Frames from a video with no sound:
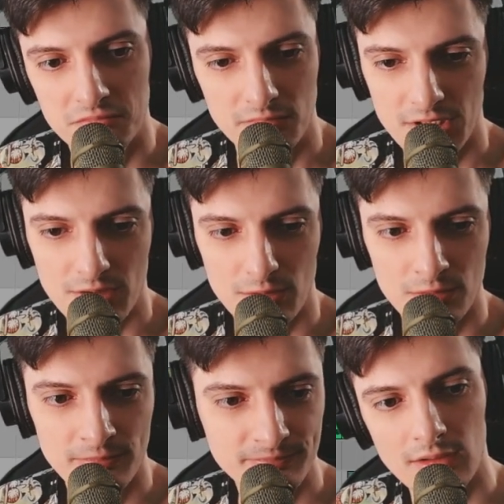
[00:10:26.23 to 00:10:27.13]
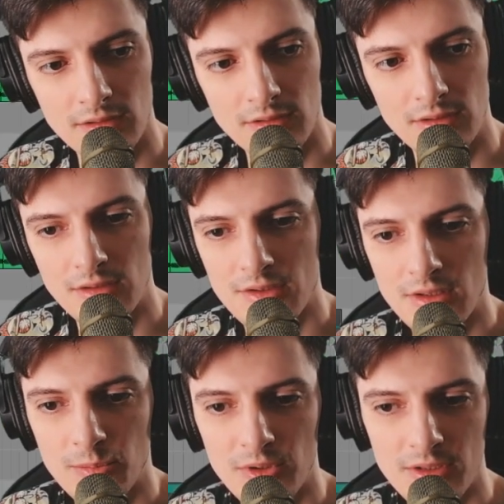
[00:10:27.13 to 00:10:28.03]
that's cool. And in
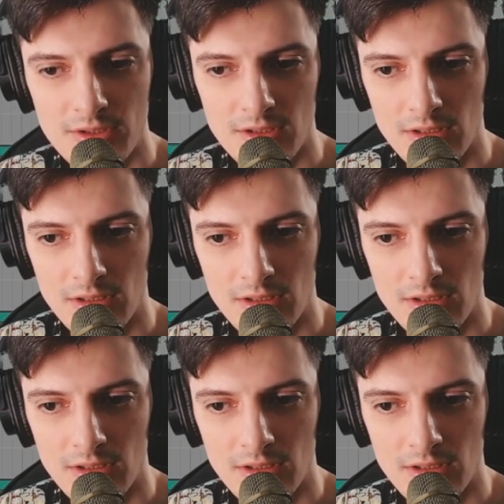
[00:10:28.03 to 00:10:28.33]
some parts